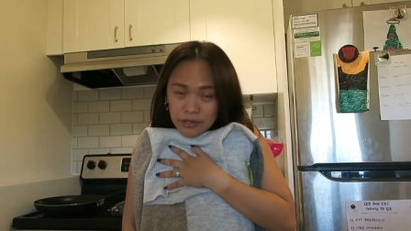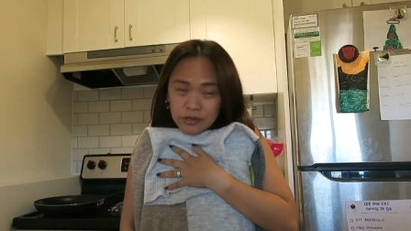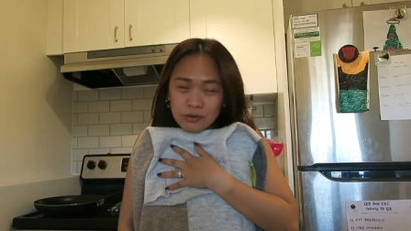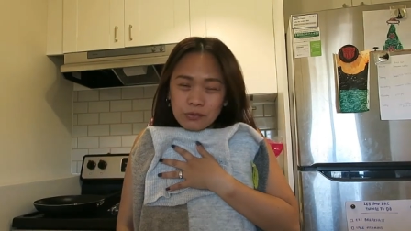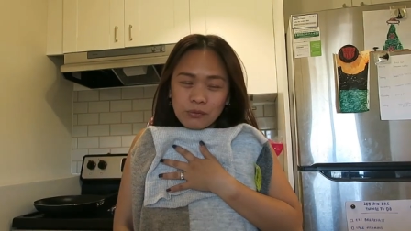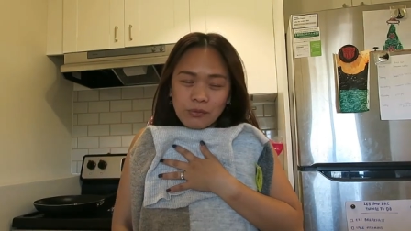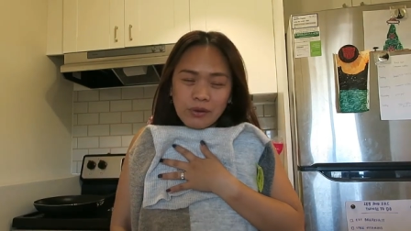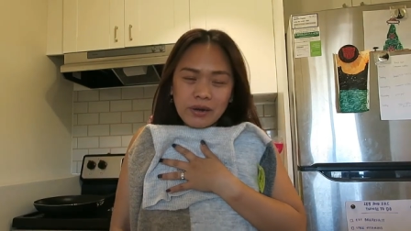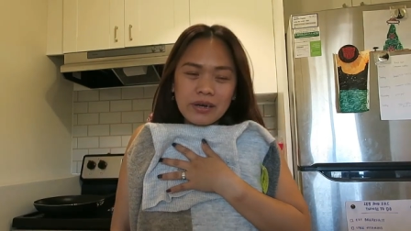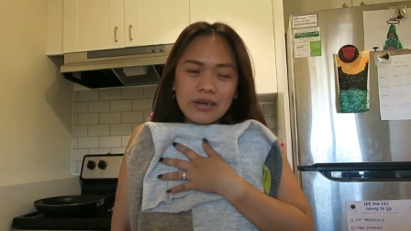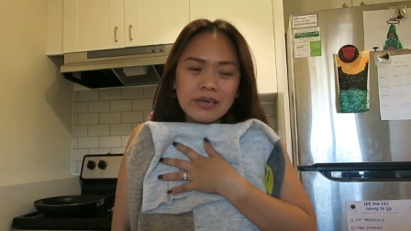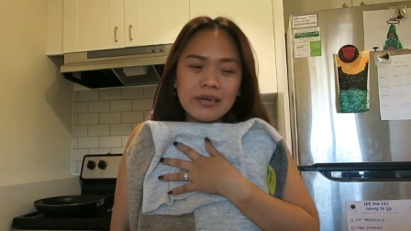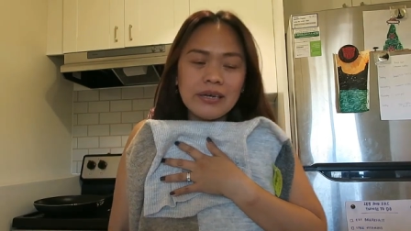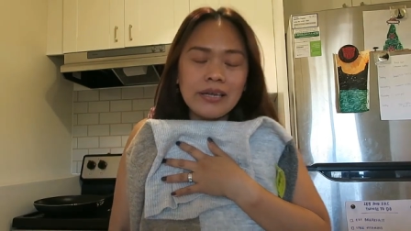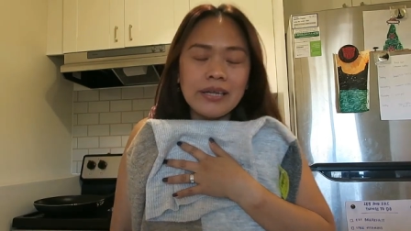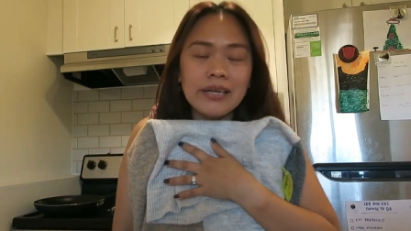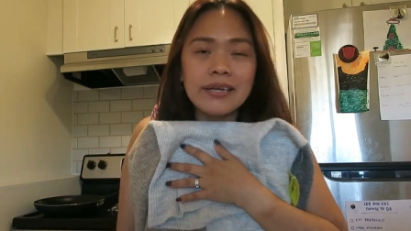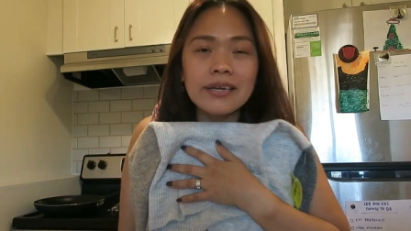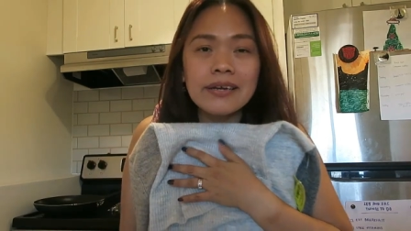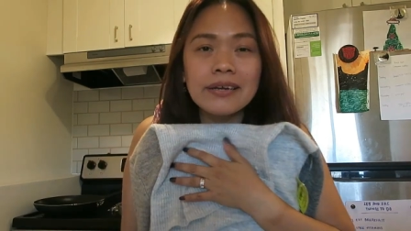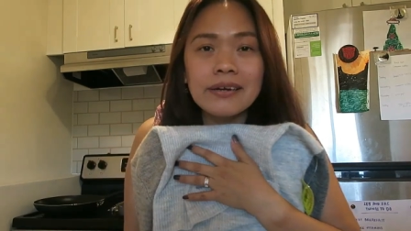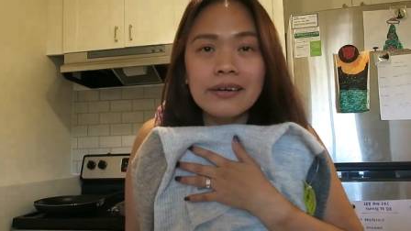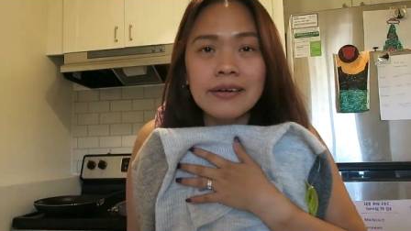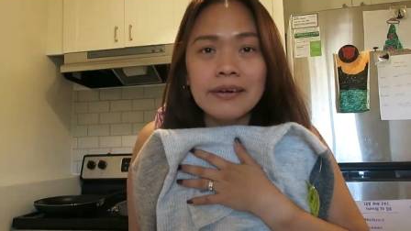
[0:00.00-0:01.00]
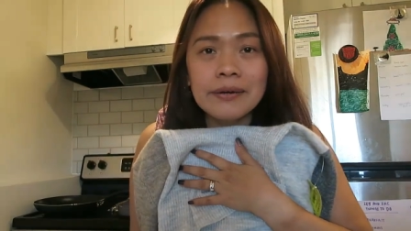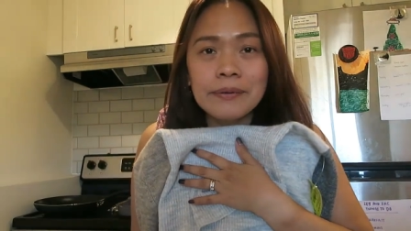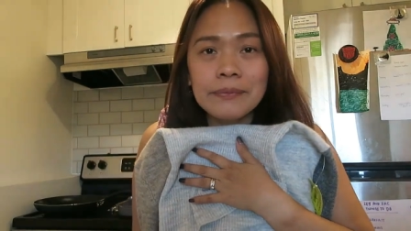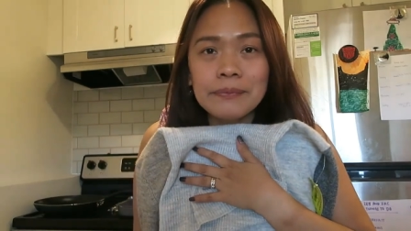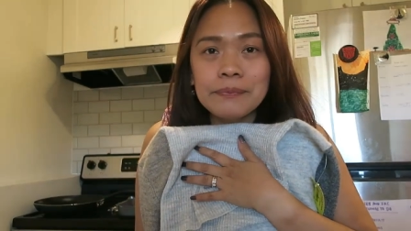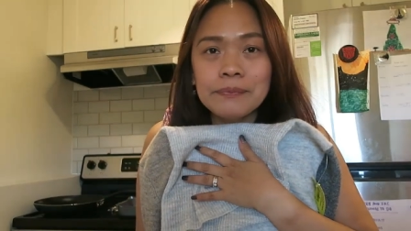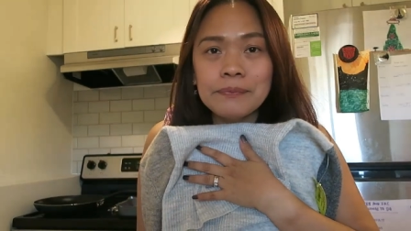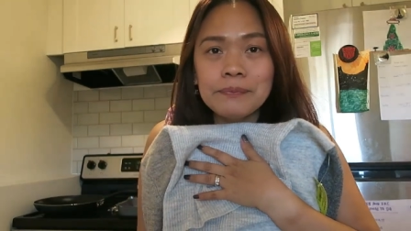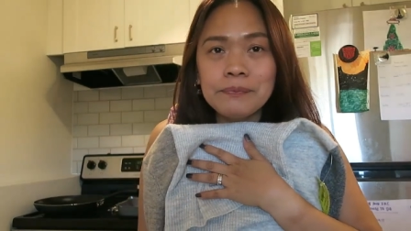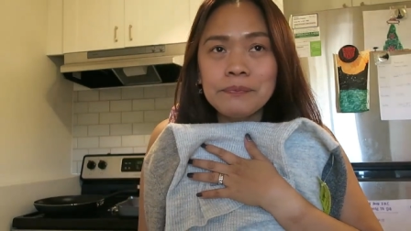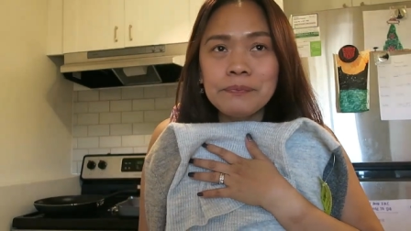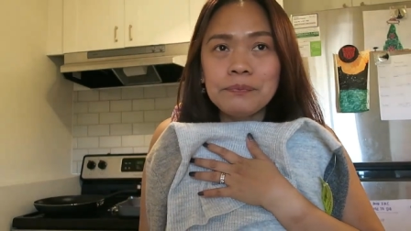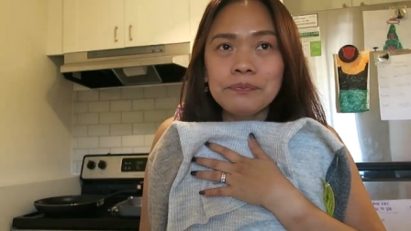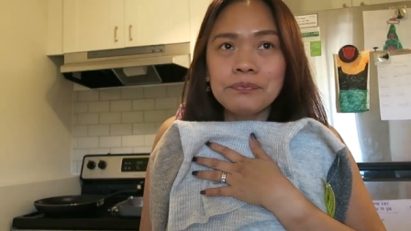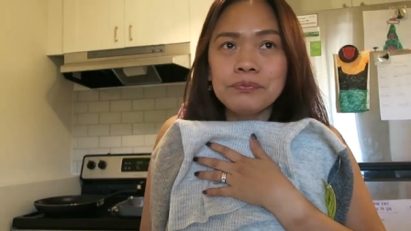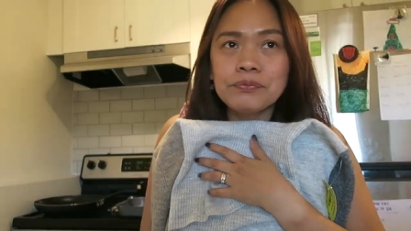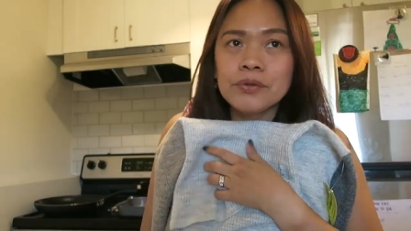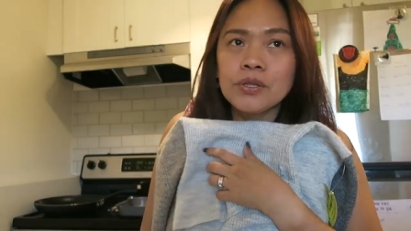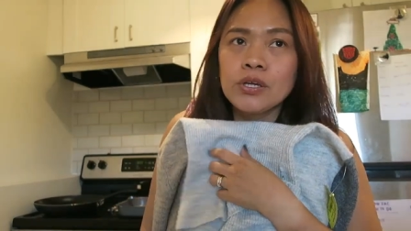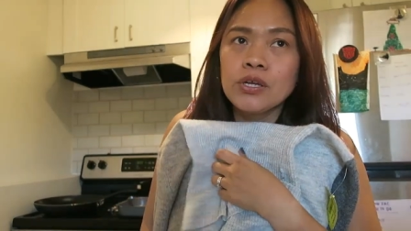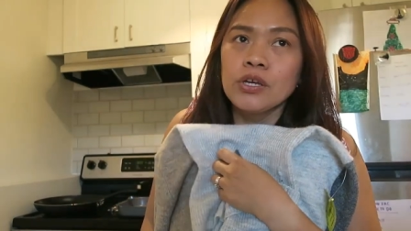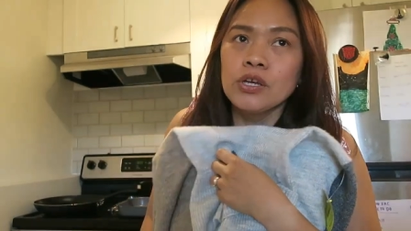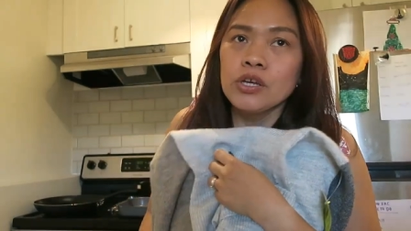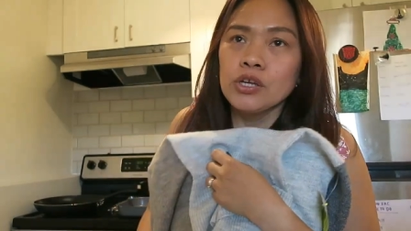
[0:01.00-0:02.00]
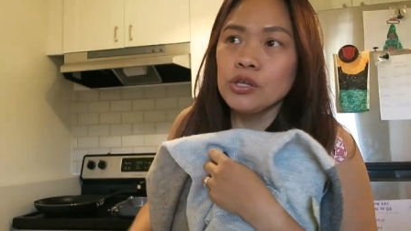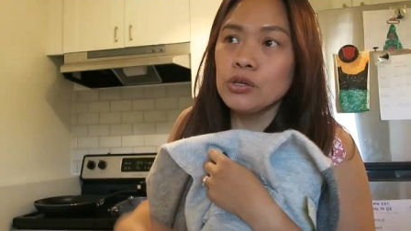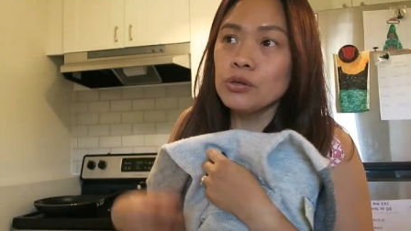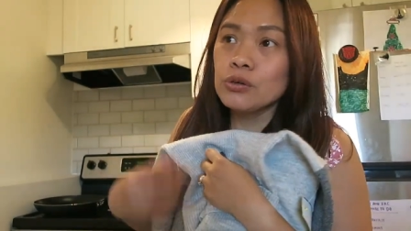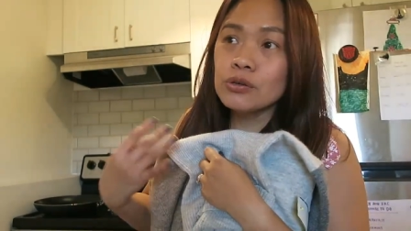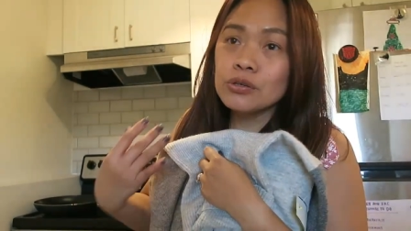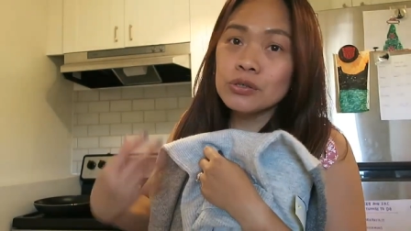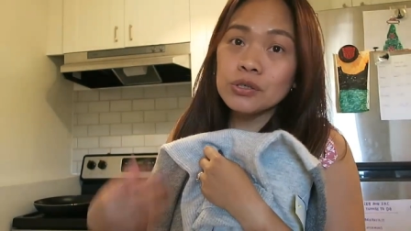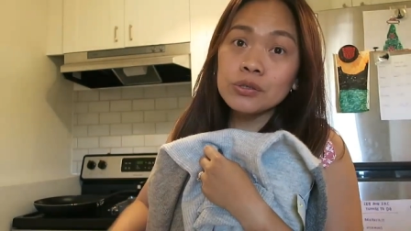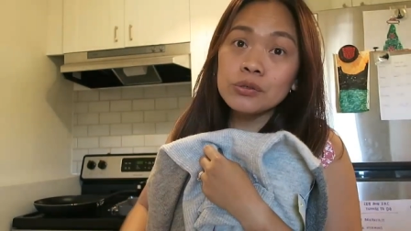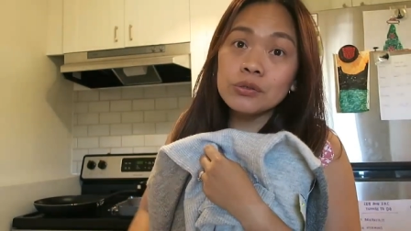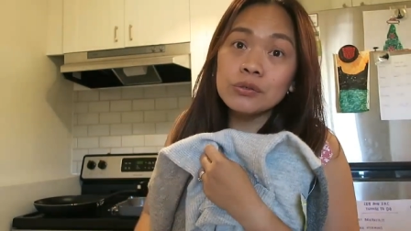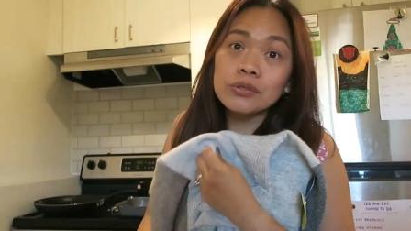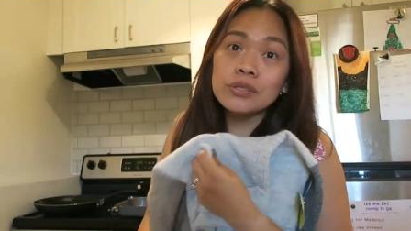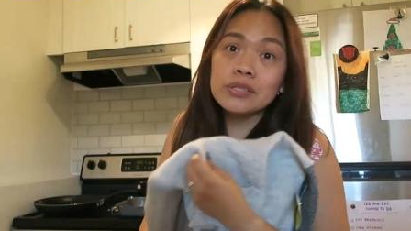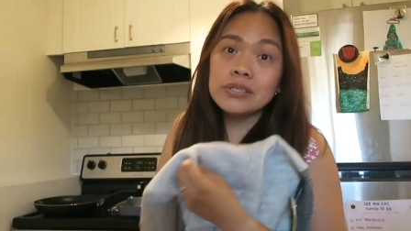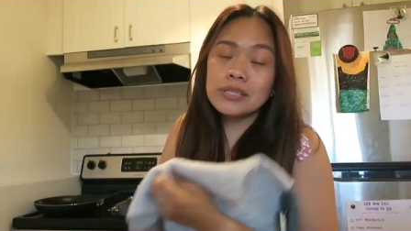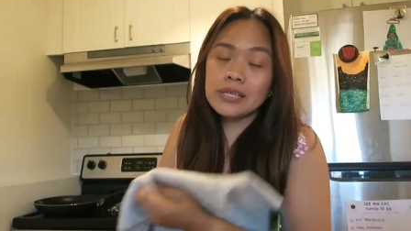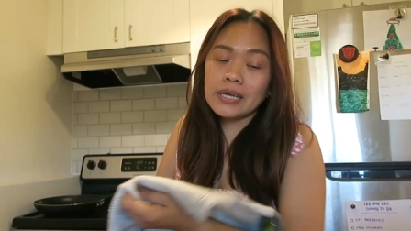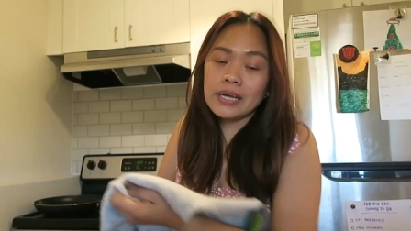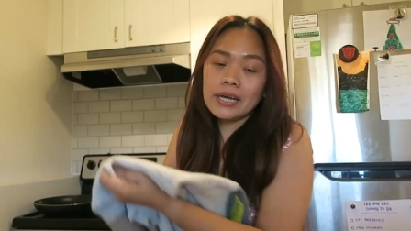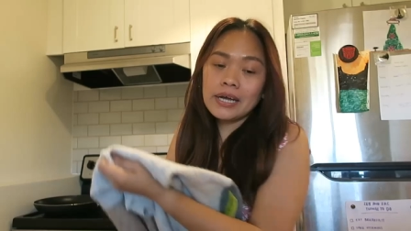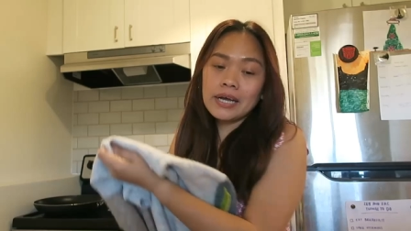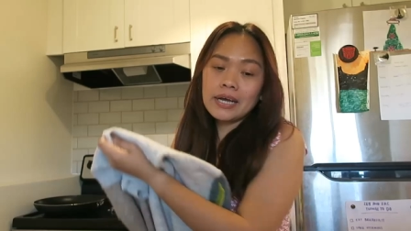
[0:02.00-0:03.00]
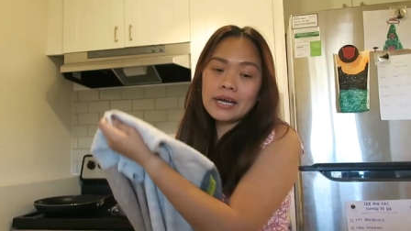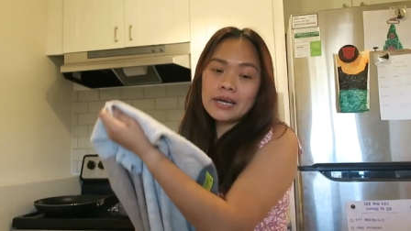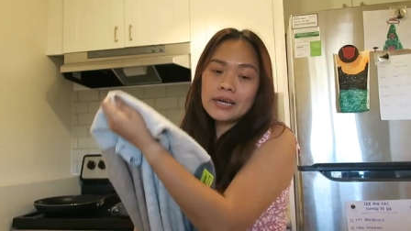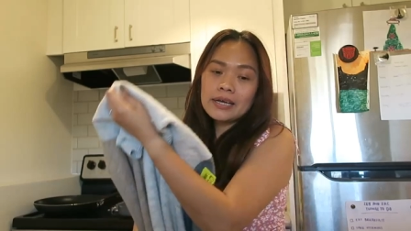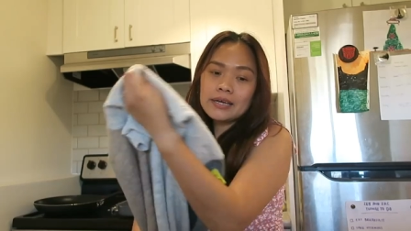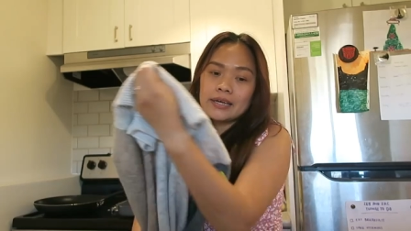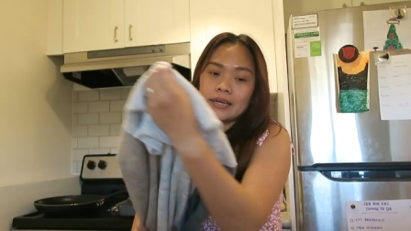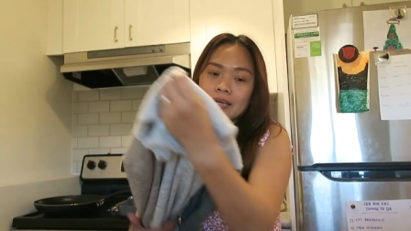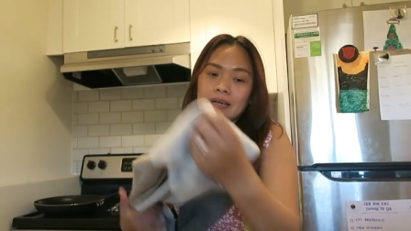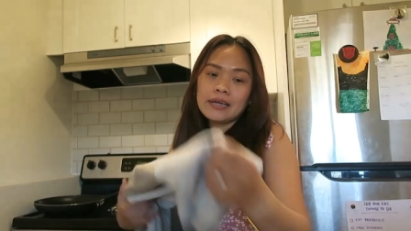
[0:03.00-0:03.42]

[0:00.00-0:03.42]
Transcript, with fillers: can wear like, um, yung nude na,